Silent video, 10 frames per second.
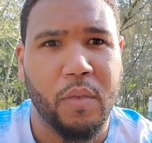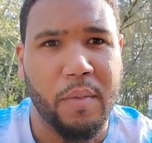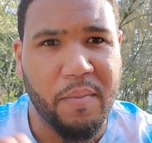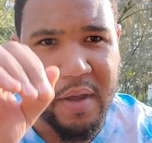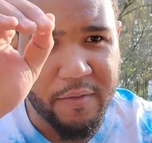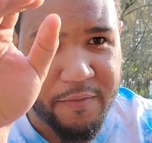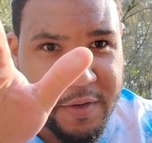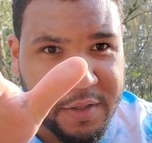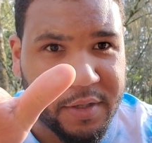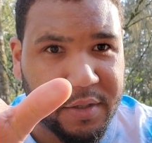
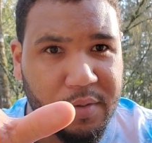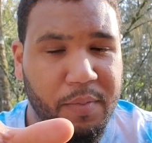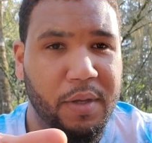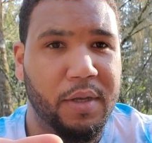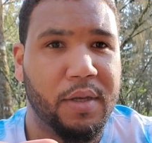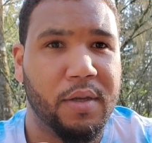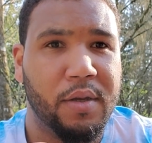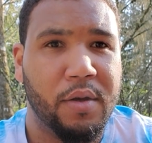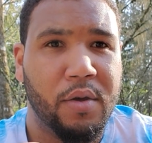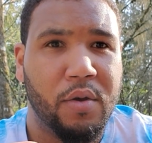Metaphysically speaking,
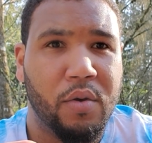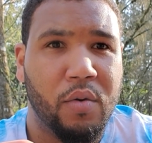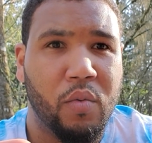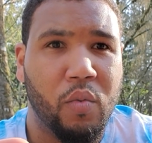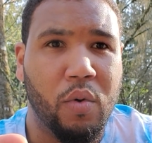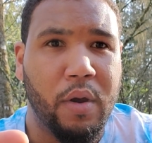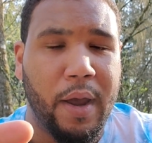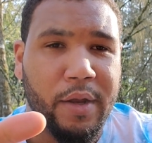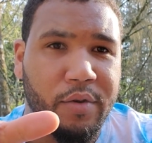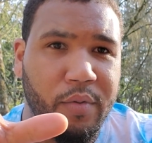we're
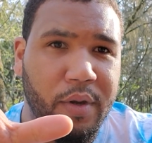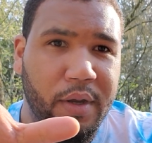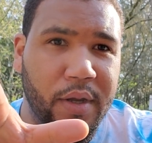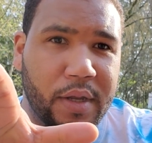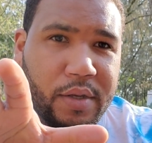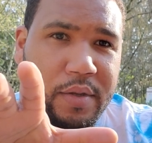entering into